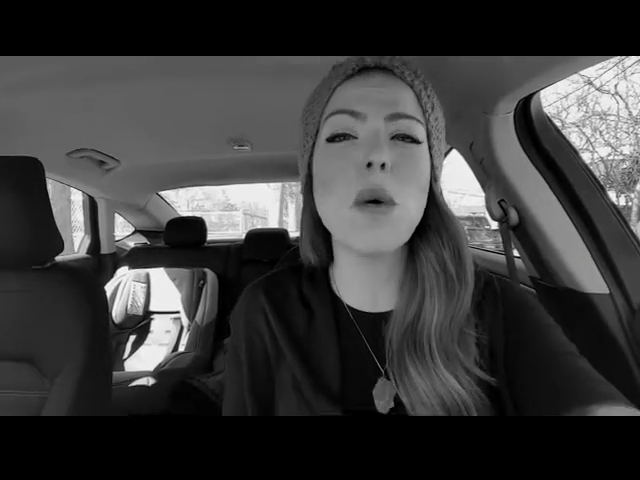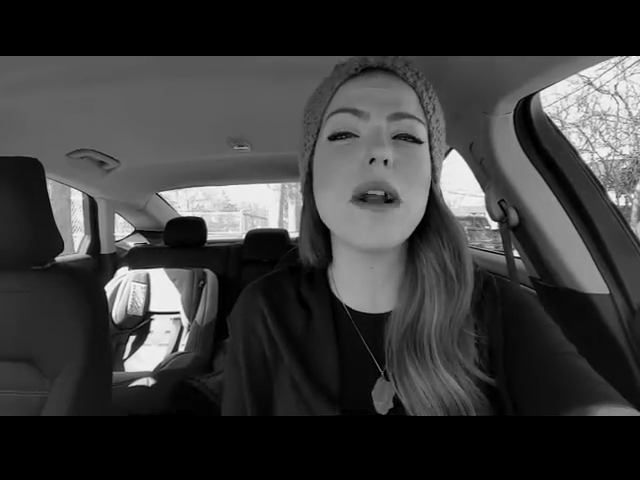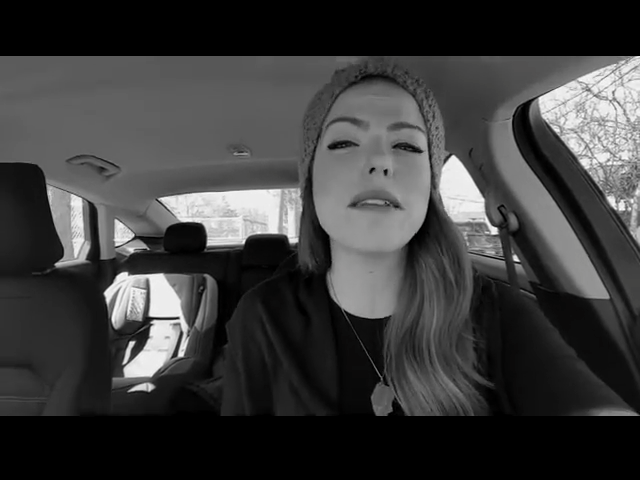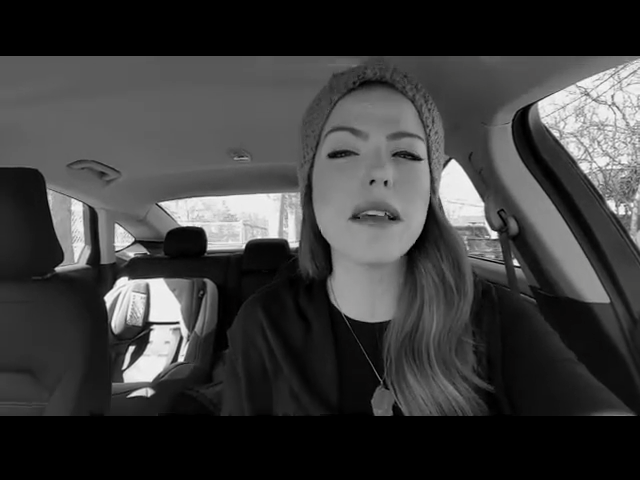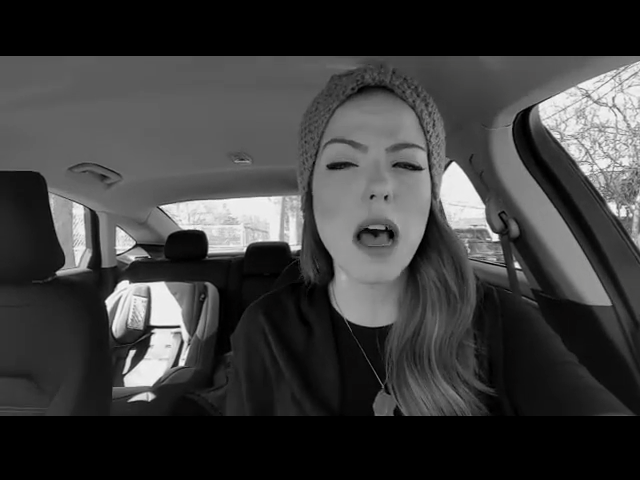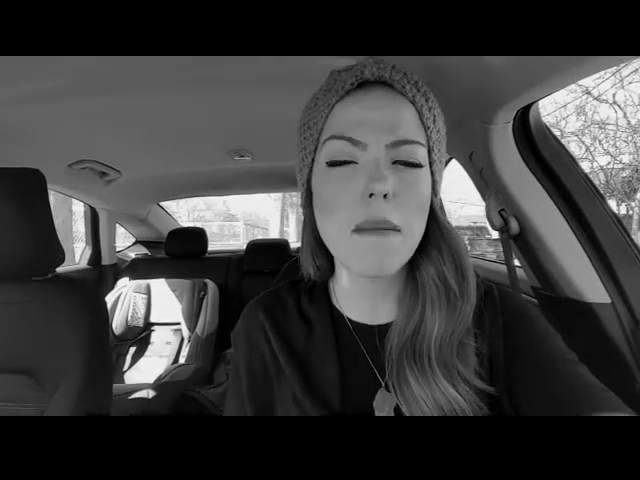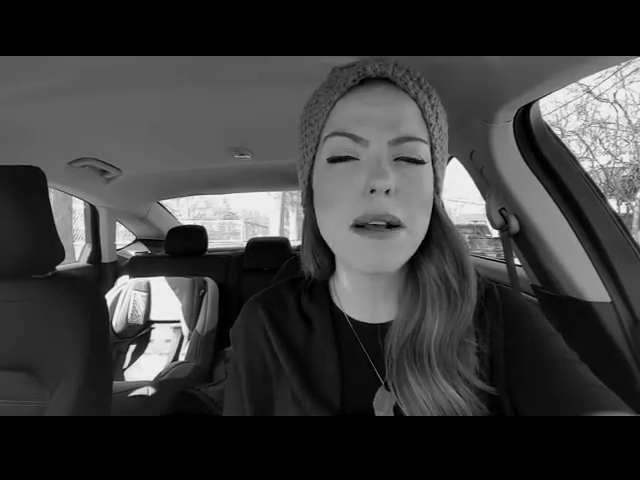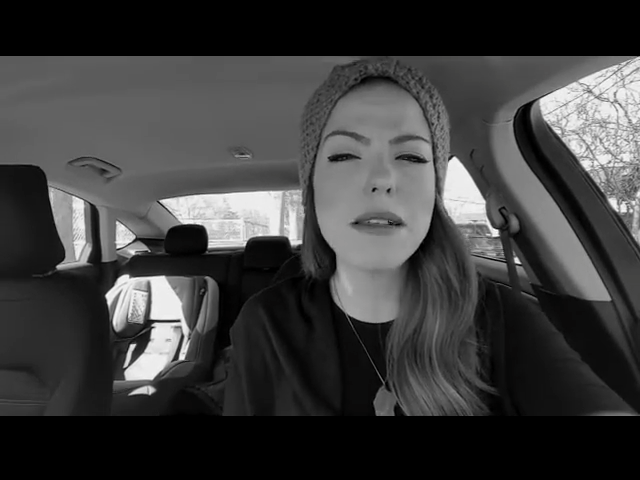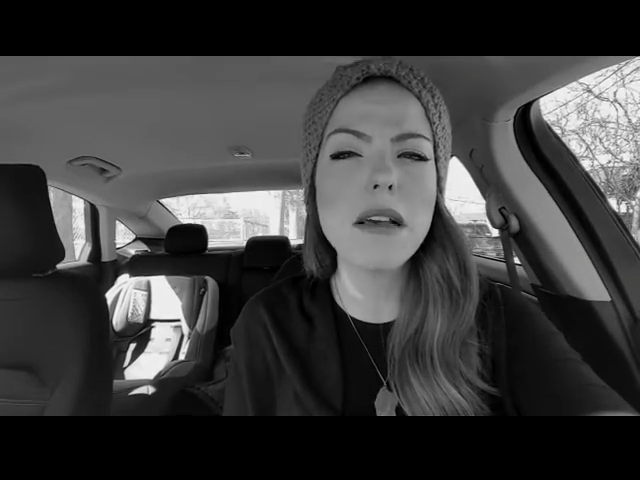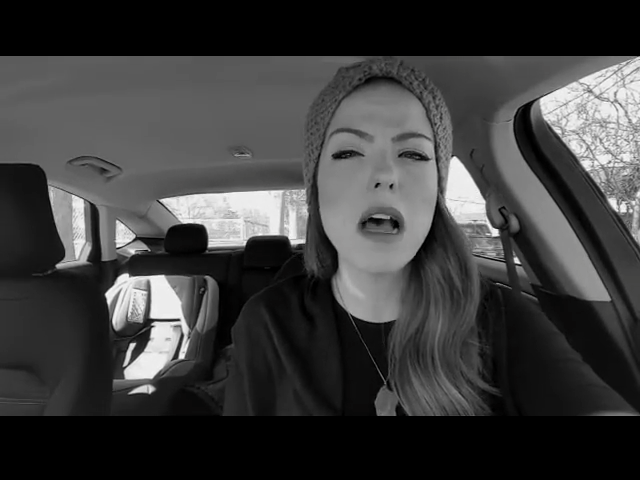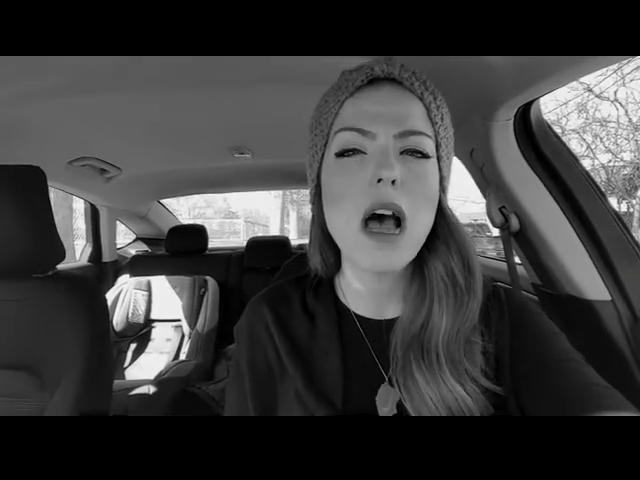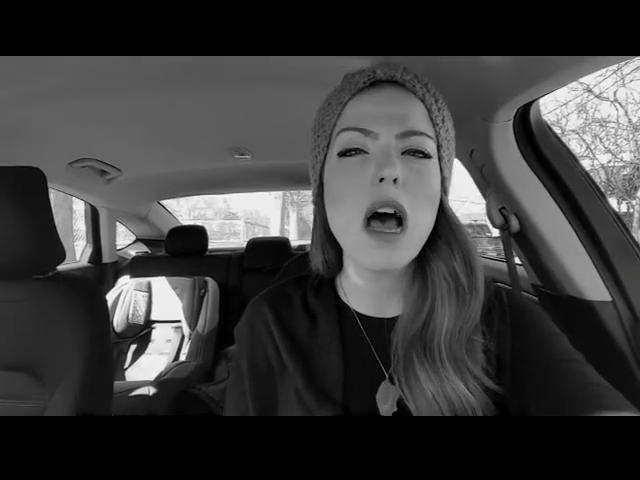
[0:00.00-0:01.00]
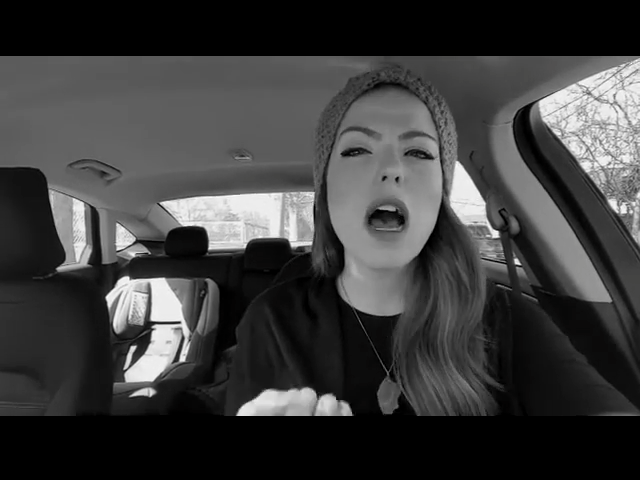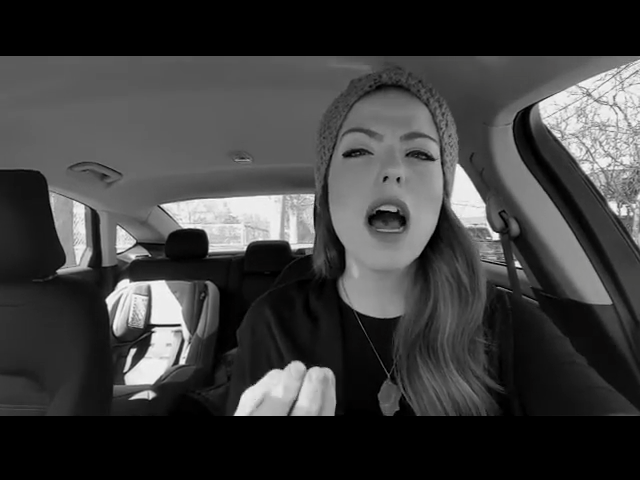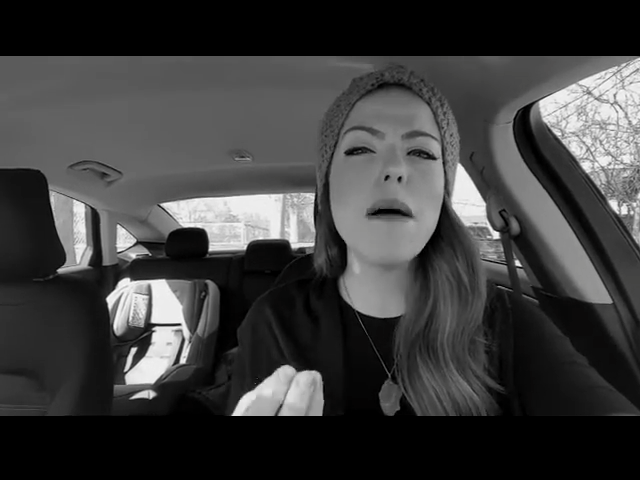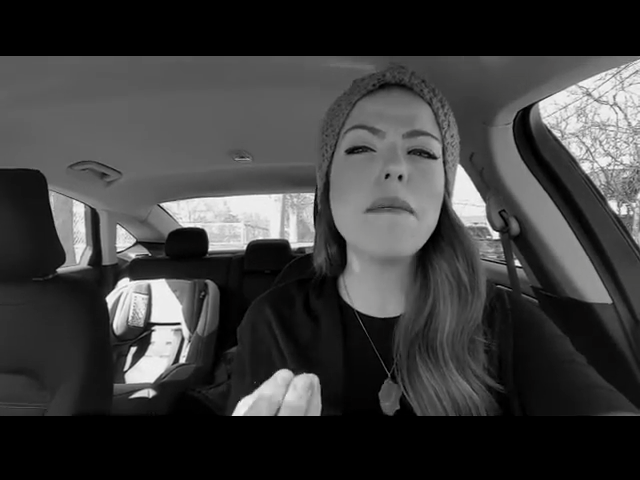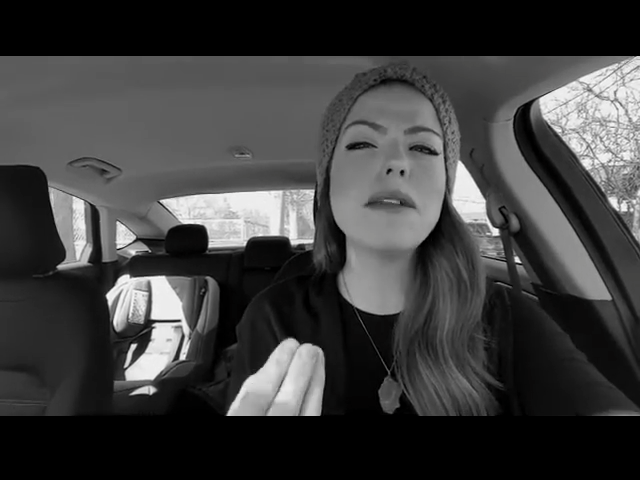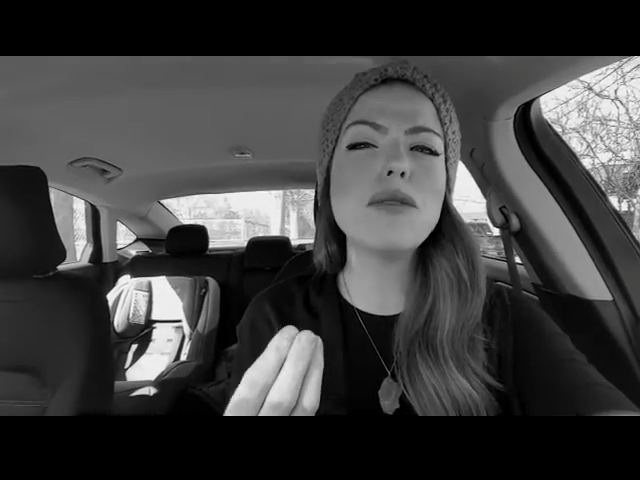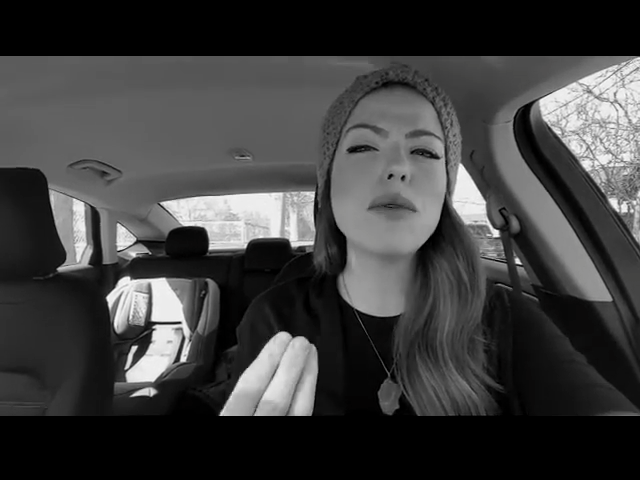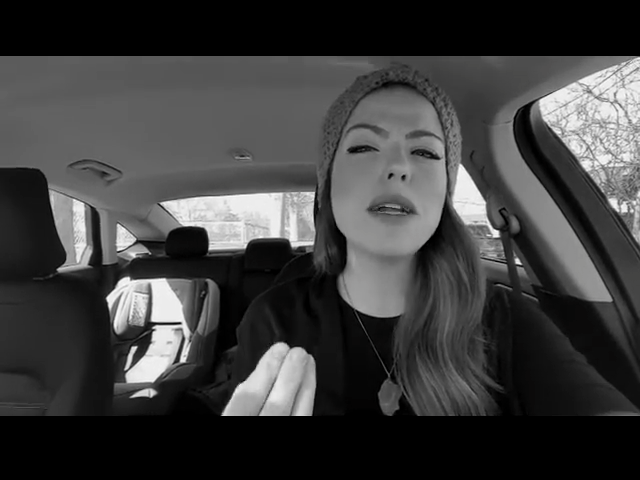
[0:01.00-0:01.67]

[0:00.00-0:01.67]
What is chametz? Chametz